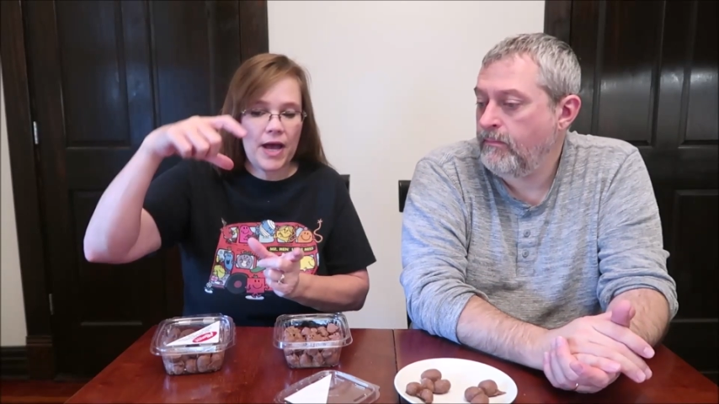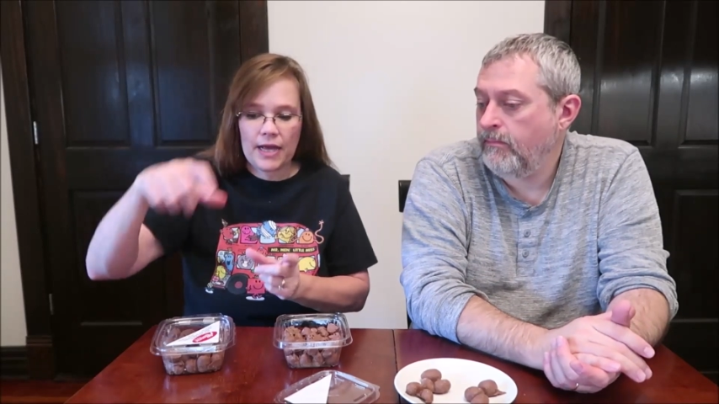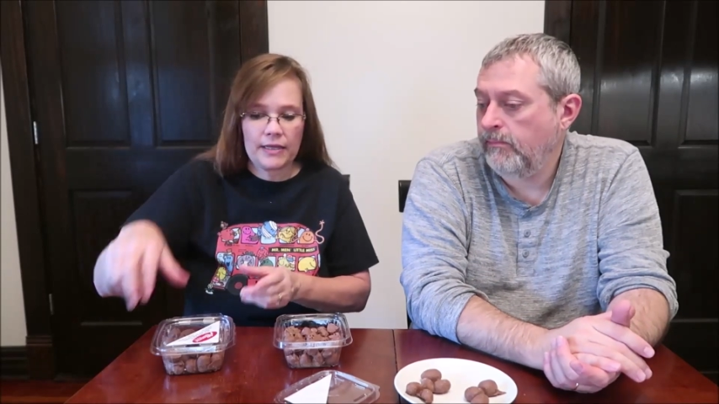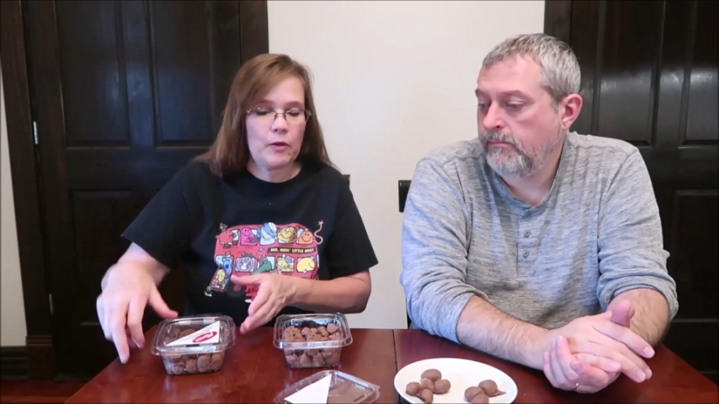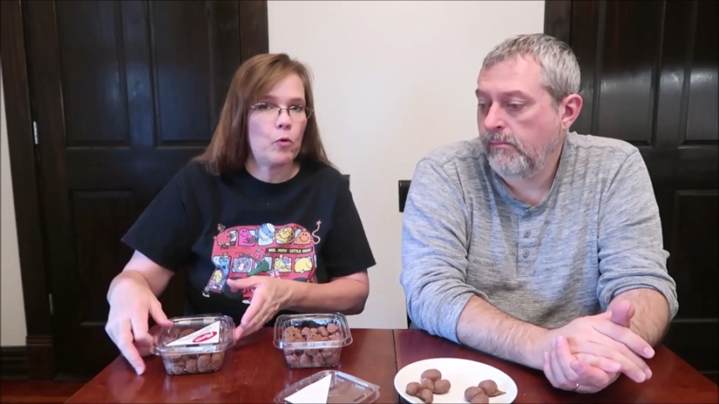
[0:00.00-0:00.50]

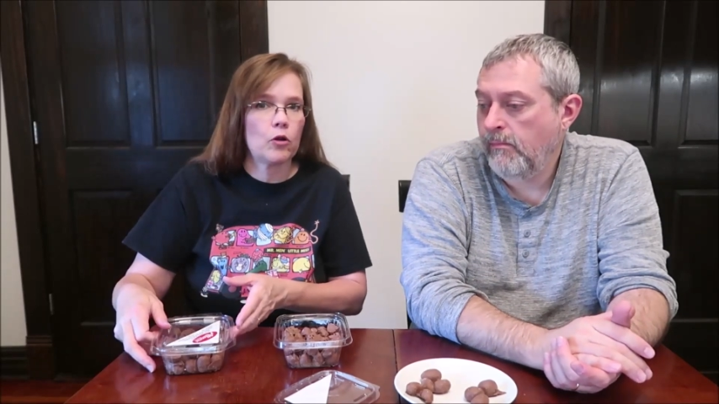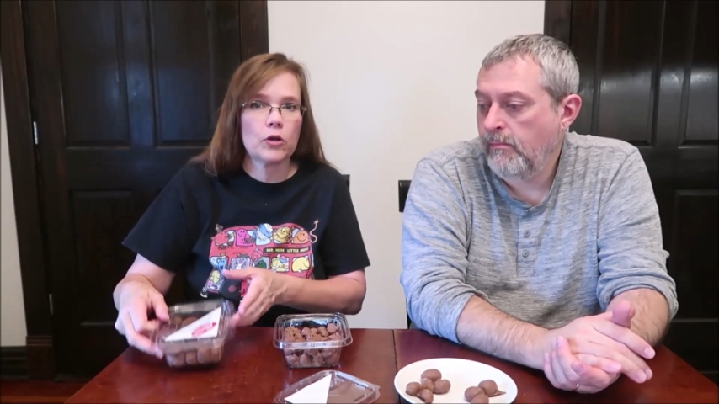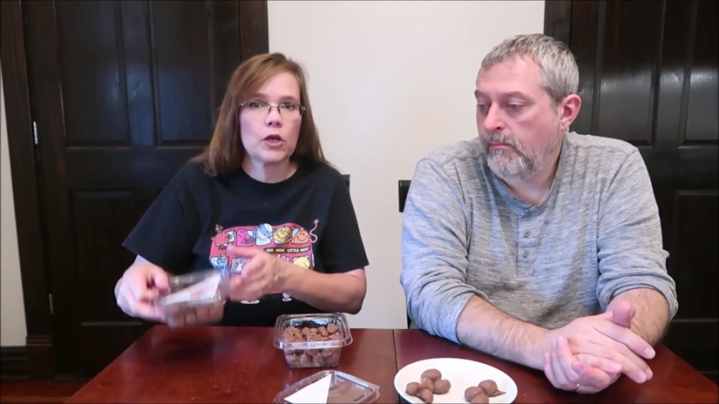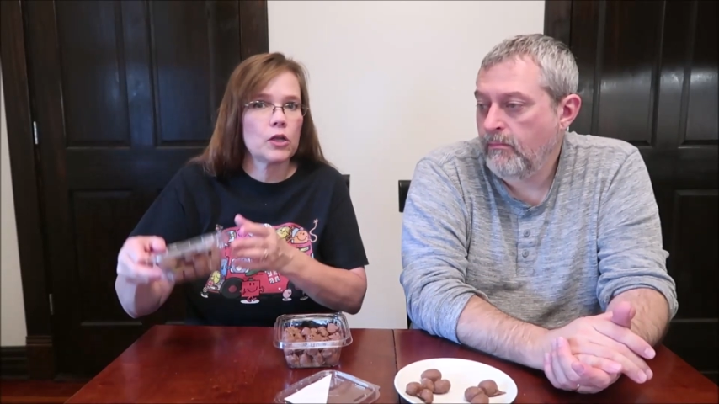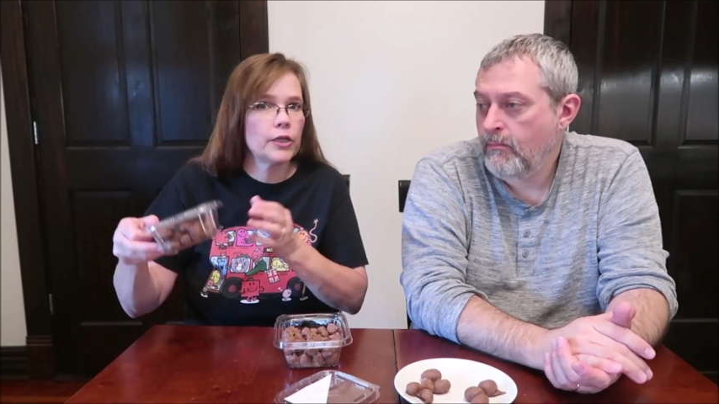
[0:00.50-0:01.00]
Speaker 1: bag. They
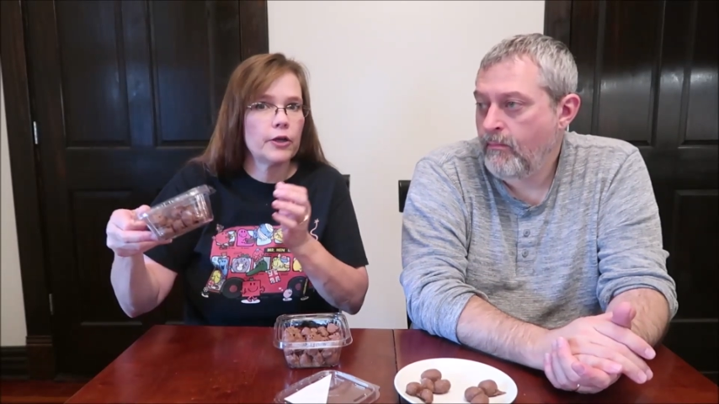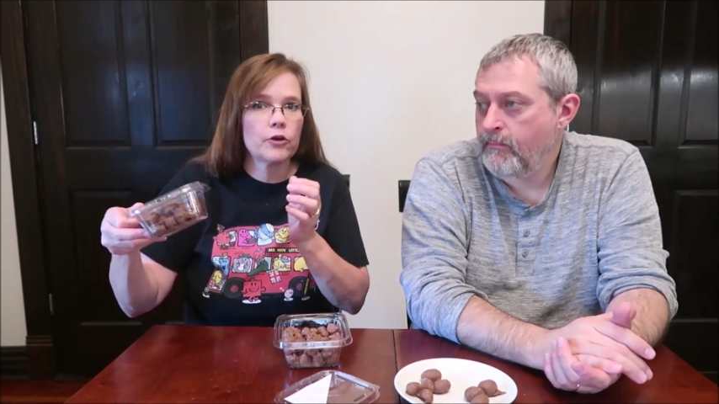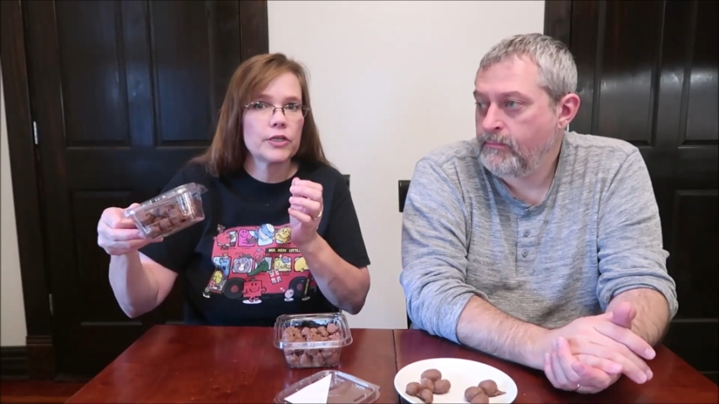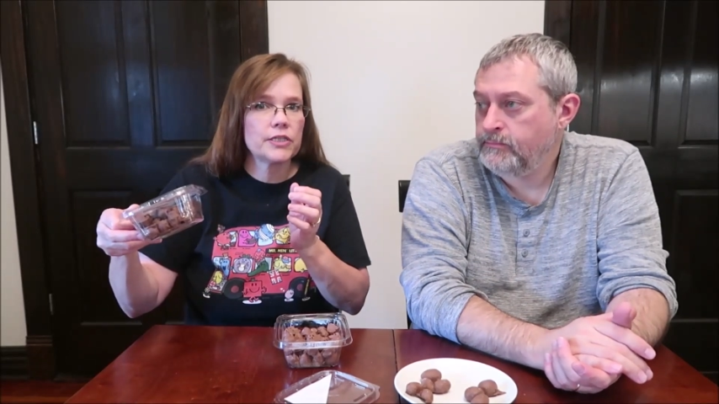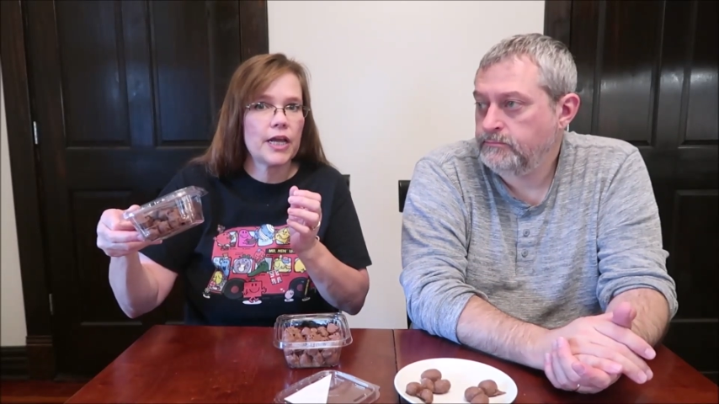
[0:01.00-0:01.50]
weren't in a clear
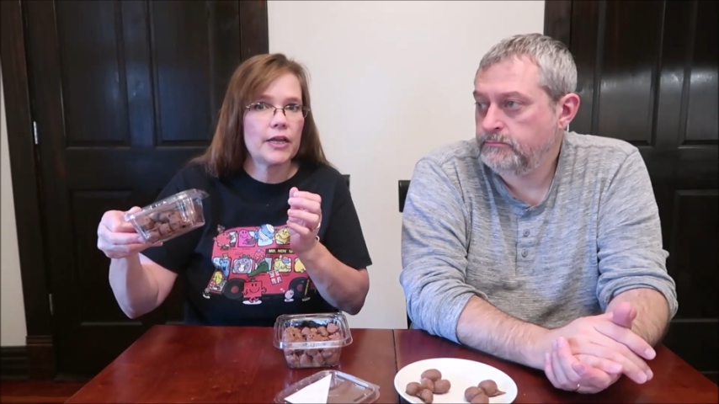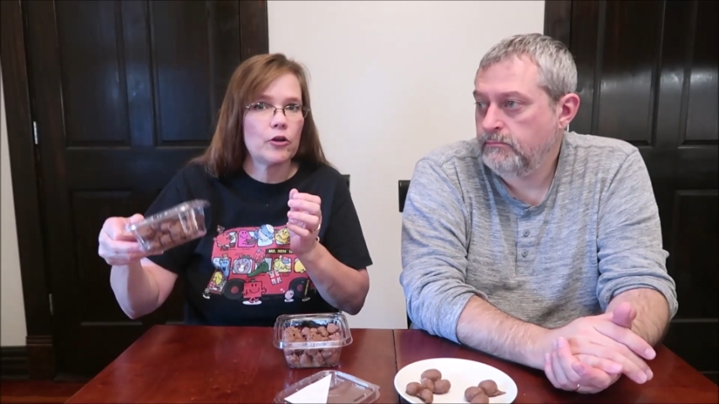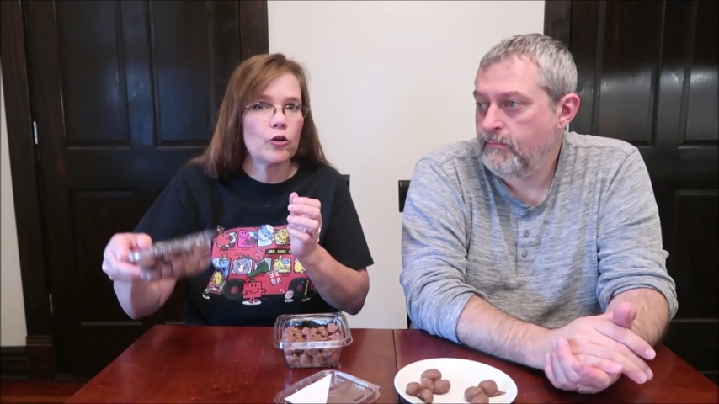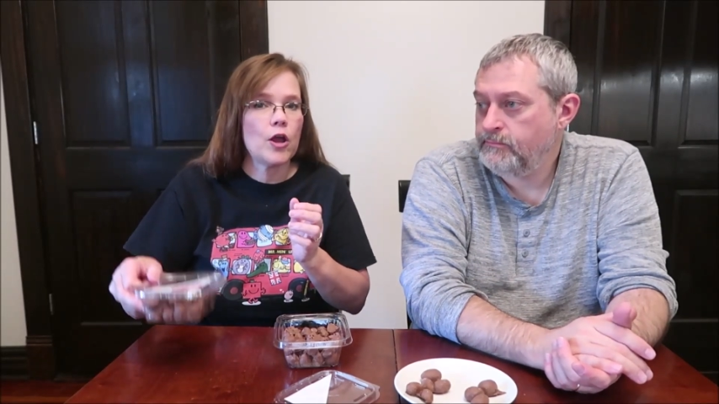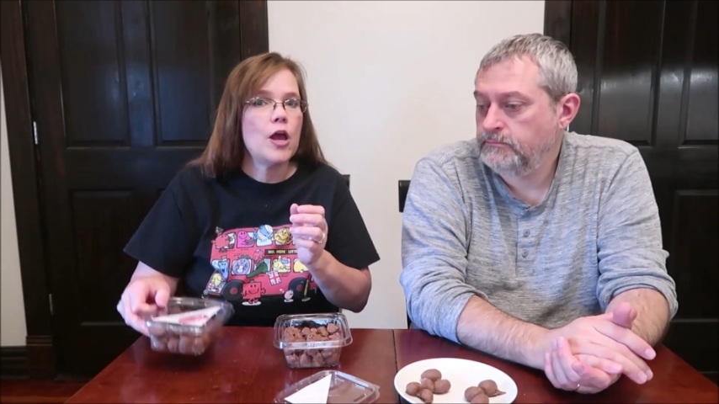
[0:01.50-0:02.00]

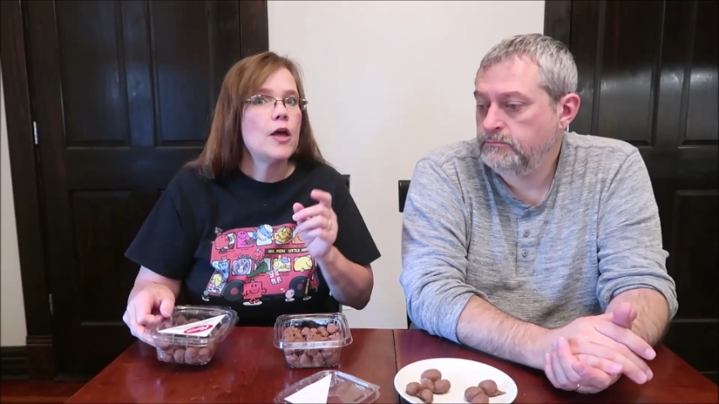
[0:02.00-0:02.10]
container.